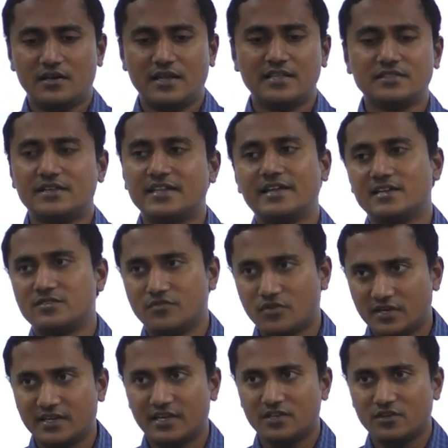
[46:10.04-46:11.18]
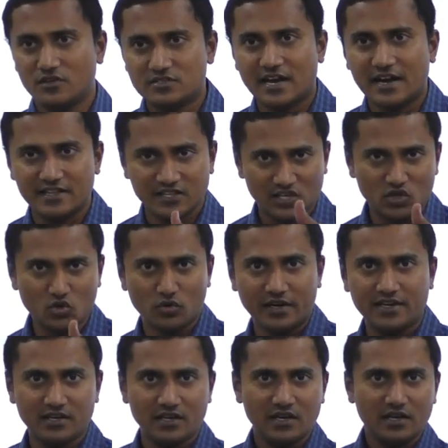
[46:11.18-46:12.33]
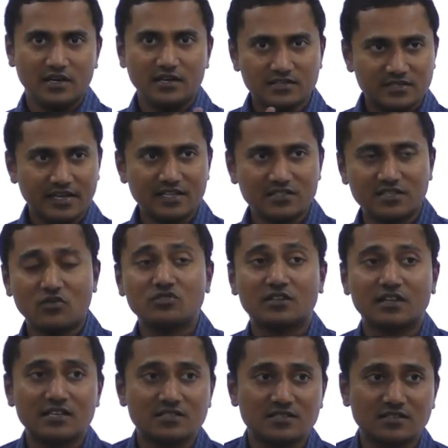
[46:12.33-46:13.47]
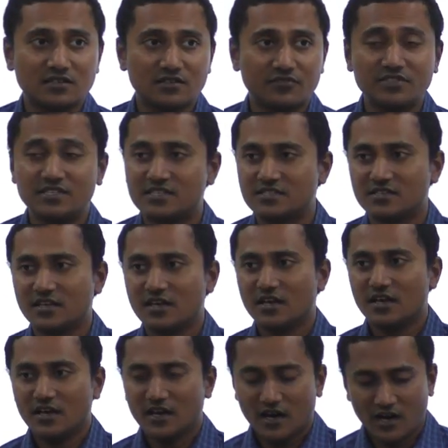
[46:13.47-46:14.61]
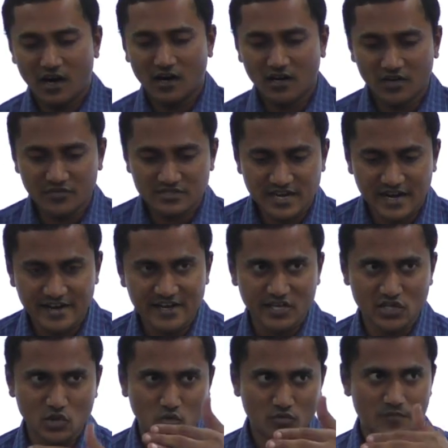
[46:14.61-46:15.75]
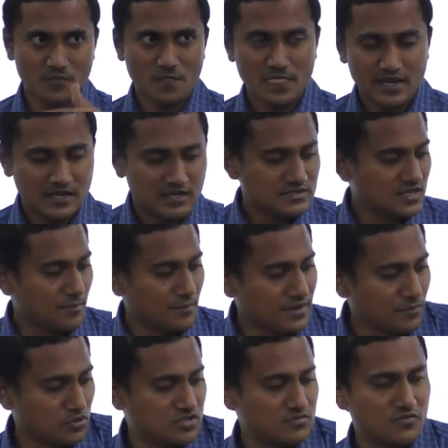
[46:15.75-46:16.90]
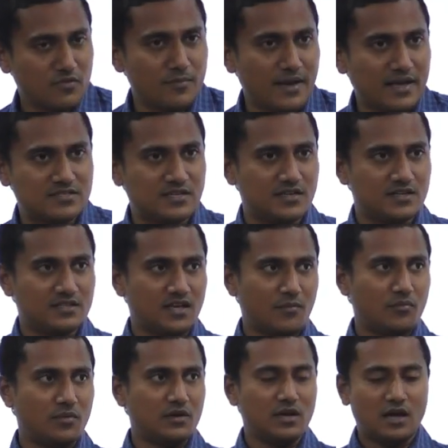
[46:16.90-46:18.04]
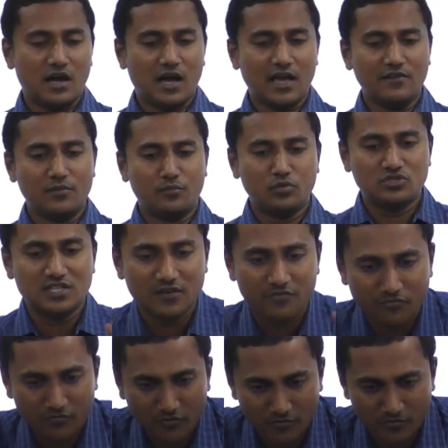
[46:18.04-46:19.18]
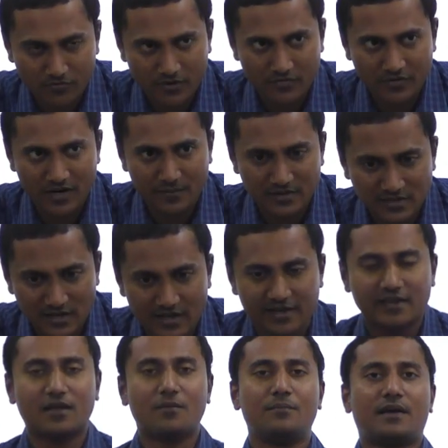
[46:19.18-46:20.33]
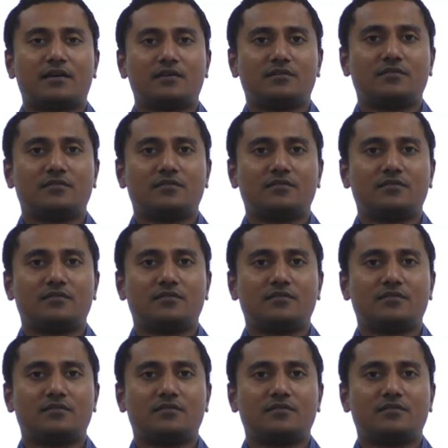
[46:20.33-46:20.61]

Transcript: taking the ticket, for ticket you stand in the queue, right? It is there in 7th class physics. All of us stand in a queue. Somebody pushes me from backside. I will push the front person and again come back.